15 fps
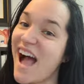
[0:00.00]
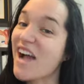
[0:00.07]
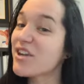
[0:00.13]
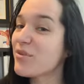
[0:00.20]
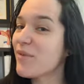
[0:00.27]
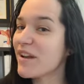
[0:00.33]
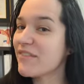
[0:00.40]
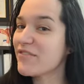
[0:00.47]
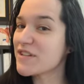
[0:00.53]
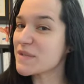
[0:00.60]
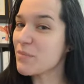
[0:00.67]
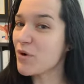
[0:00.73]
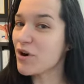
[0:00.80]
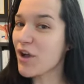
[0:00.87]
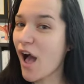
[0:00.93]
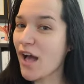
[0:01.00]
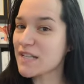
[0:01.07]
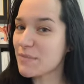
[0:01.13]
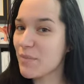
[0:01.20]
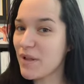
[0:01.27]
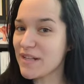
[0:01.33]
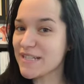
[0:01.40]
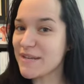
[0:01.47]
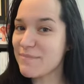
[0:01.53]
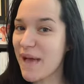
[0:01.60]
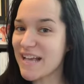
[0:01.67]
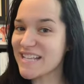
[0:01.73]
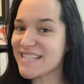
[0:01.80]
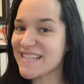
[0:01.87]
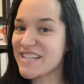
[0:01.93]
Are you ready for some more Cosmopolitan
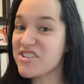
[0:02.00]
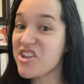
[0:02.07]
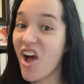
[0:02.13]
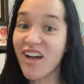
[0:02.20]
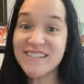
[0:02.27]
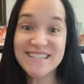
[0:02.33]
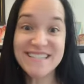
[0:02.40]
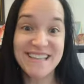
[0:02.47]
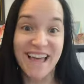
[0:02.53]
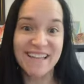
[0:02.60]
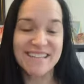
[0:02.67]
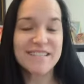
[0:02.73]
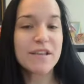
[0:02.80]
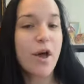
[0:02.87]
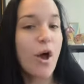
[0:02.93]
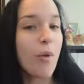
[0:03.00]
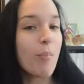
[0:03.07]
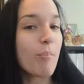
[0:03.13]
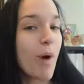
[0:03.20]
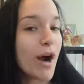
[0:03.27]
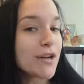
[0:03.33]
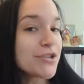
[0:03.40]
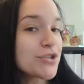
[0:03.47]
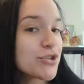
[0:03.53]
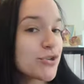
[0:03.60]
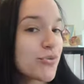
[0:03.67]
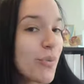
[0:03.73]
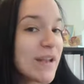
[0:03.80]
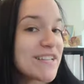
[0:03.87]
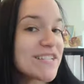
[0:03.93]
magazine nonsense? March
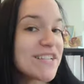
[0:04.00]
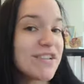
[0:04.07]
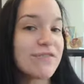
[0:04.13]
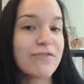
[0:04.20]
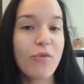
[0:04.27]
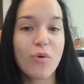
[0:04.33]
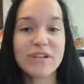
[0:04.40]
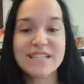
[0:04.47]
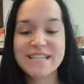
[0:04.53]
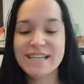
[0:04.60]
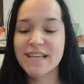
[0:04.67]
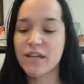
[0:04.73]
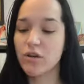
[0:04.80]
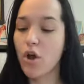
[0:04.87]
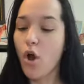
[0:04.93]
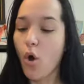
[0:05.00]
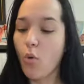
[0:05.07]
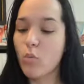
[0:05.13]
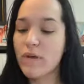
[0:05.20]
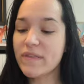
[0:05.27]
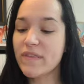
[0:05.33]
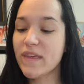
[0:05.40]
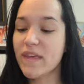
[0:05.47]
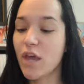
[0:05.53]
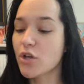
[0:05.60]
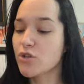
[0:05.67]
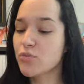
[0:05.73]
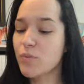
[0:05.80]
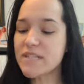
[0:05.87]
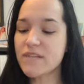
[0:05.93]
2014, with the
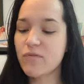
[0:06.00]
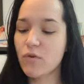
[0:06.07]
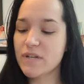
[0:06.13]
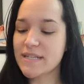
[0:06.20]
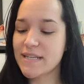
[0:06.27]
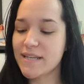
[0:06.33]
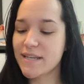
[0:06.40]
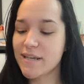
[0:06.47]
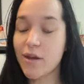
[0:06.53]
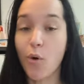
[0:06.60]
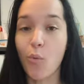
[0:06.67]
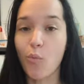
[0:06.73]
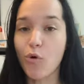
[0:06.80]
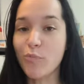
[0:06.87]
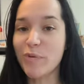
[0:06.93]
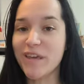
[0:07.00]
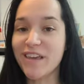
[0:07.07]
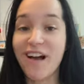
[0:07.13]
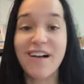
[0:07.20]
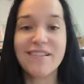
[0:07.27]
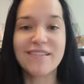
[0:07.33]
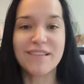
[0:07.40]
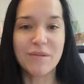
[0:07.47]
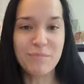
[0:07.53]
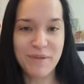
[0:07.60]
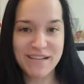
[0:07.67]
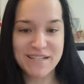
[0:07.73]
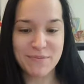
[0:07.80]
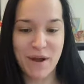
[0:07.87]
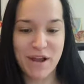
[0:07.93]
2014 Whoopie
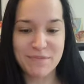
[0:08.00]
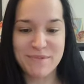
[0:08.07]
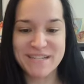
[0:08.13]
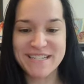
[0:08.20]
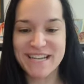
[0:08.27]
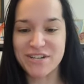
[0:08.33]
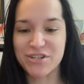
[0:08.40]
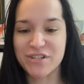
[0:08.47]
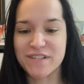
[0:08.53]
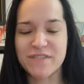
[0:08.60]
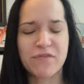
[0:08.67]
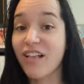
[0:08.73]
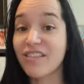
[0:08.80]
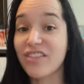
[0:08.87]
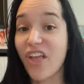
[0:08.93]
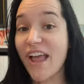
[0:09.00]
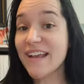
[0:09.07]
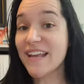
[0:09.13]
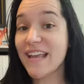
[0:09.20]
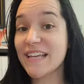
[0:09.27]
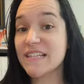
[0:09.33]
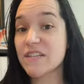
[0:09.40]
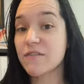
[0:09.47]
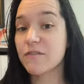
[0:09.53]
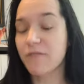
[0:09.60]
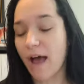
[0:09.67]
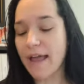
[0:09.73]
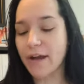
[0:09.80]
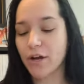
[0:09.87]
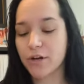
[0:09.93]
Olympics recommendations. Light his
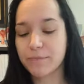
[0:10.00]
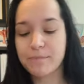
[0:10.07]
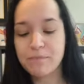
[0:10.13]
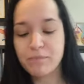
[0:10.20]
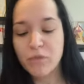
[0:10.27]
fire.